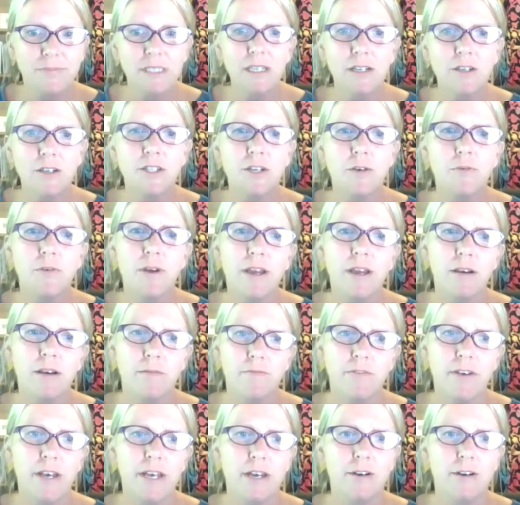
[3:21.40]
So we
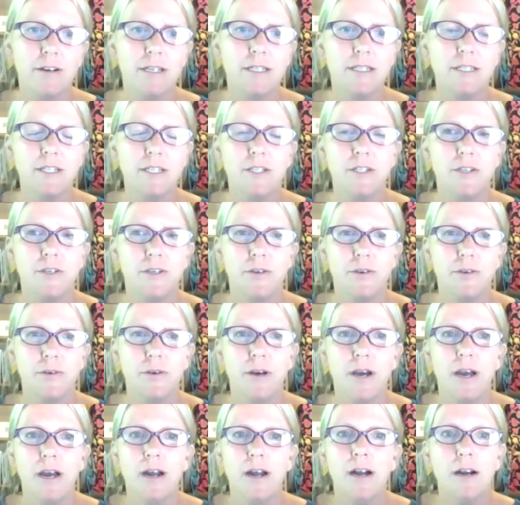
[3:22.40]
help veterans to
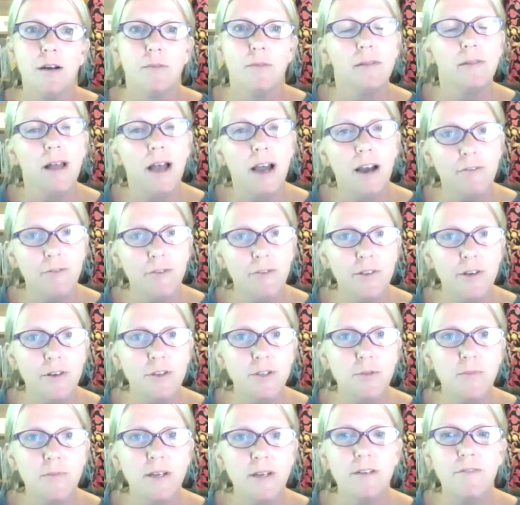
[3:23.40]
apply for
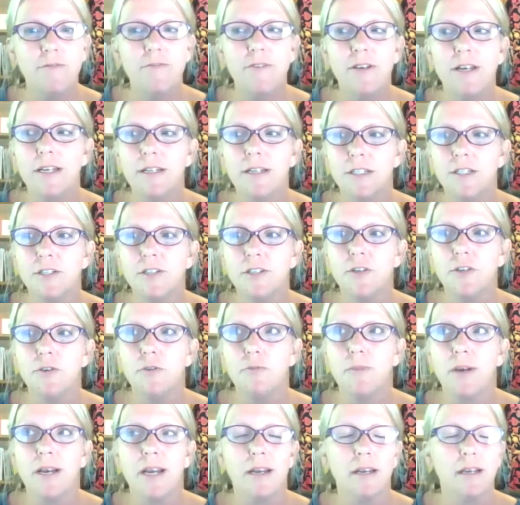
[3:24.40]
those benefits,
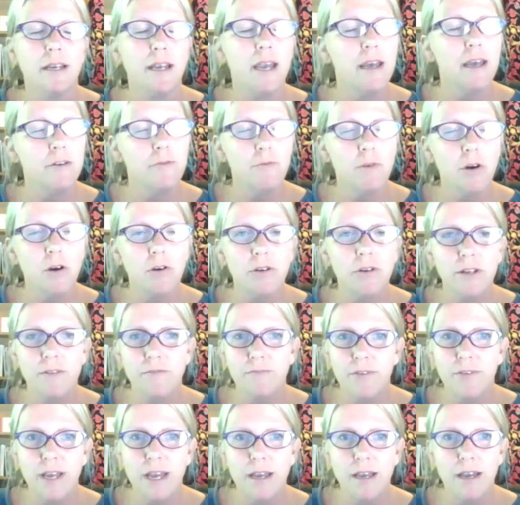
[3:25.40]
to get enrolled in
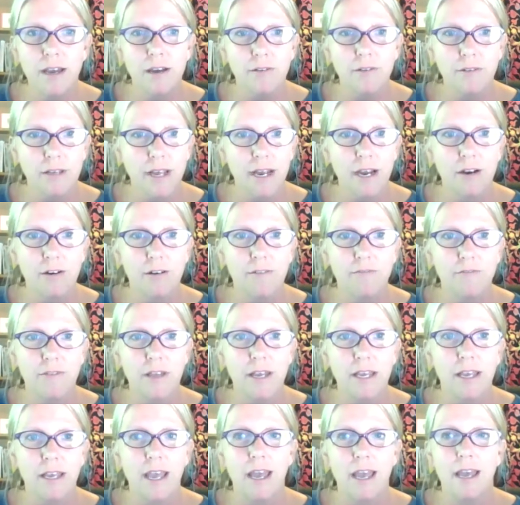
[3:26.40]
VA healthcare if
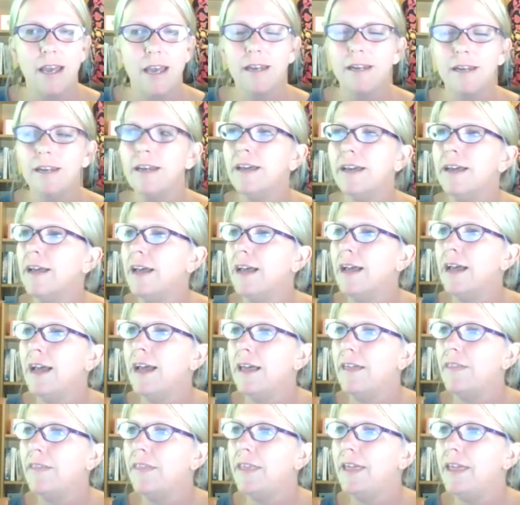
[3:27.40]
they can.
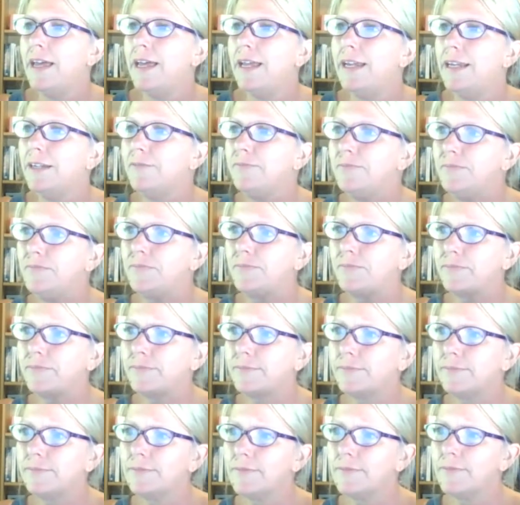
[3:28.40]
And then
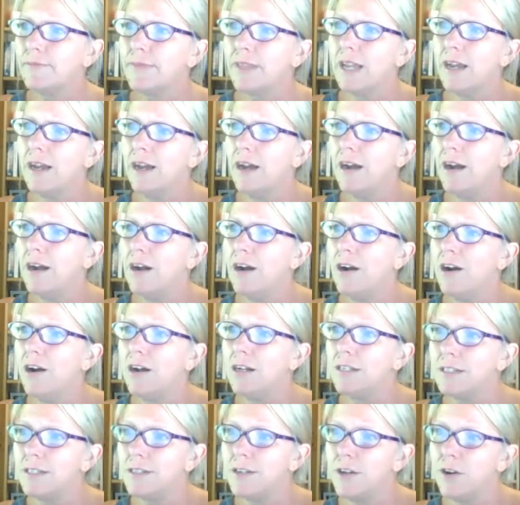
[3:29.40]

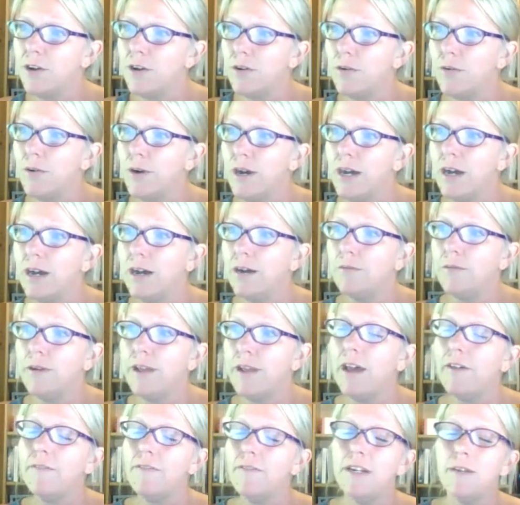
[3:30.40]
also we
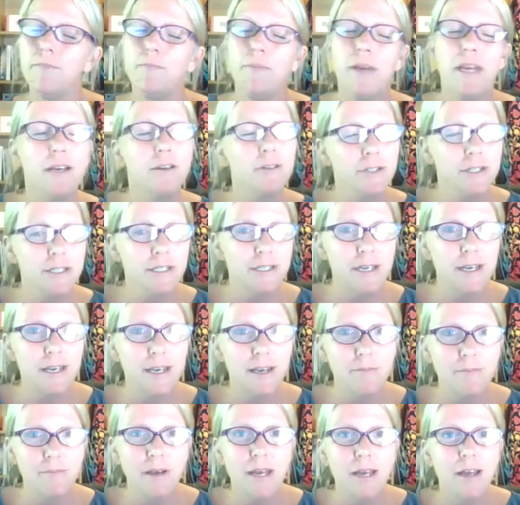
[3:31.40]
have an appeals
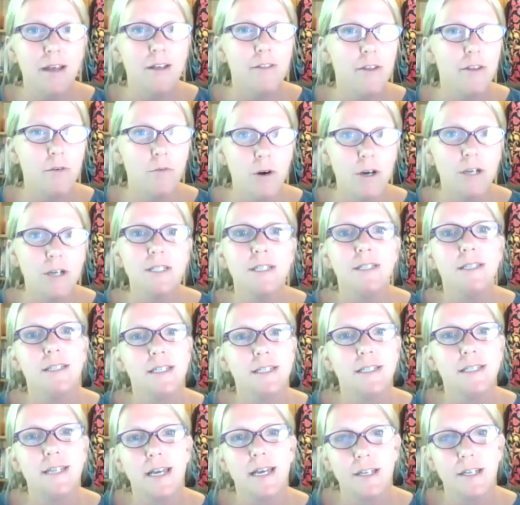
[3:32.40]
team that works in the
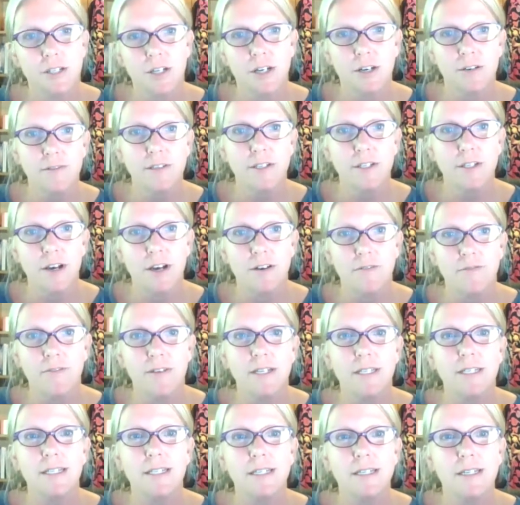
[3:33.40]
state service
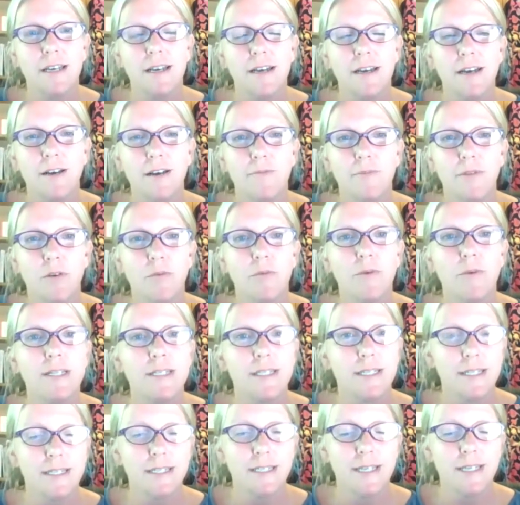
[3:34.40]
office, the
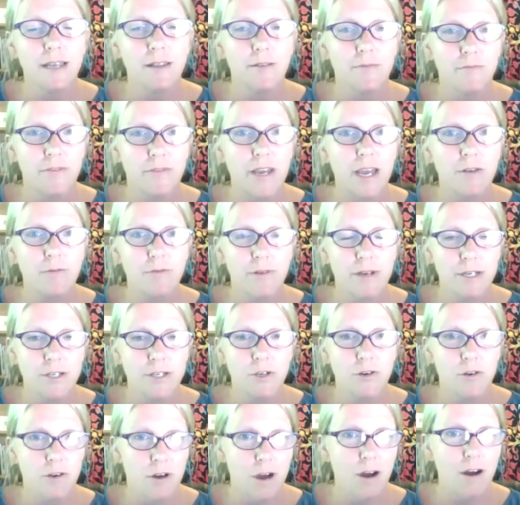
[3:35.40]
Winston-Salem VA
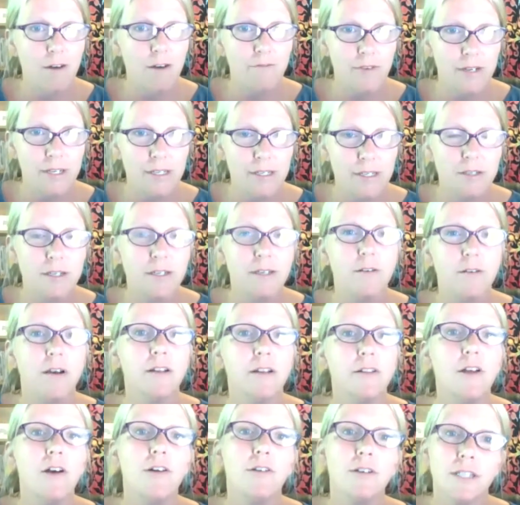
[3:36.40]
regional office,
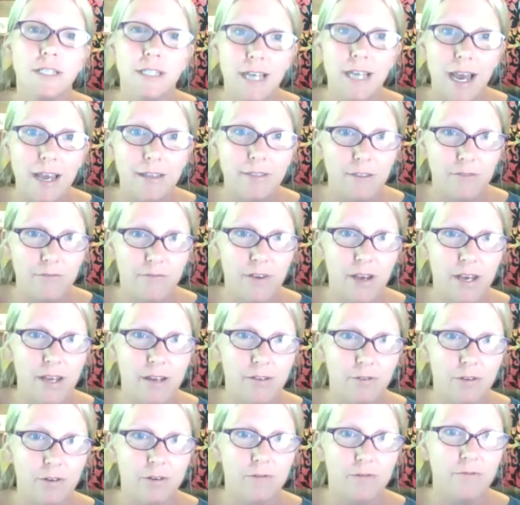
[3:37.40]
alongside the
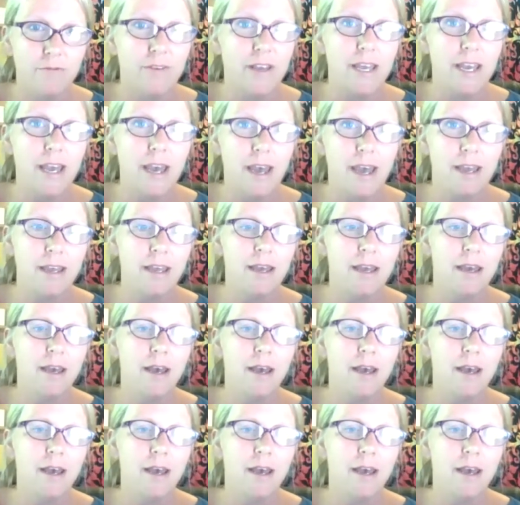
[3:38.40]
federal VA.